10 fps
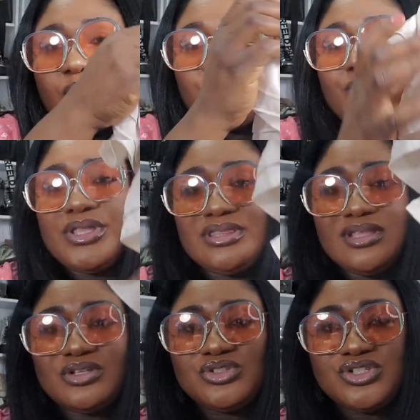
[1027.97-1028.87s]
with
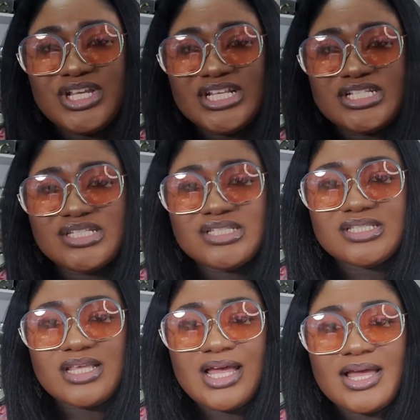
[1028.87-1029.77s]

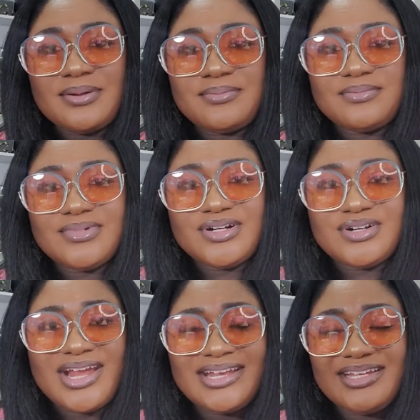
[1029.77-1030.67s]
jeans or
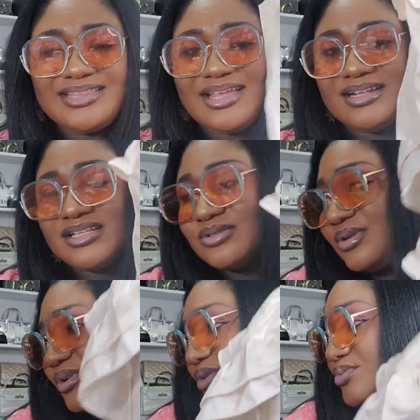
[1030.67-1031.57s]
anything. This
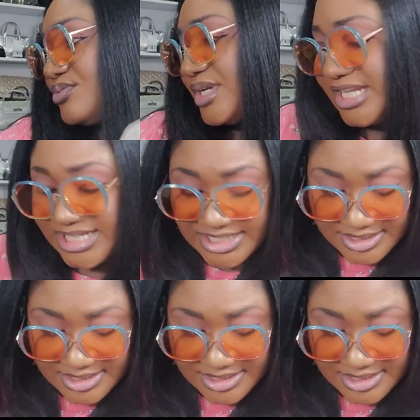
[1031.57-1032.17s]
will look really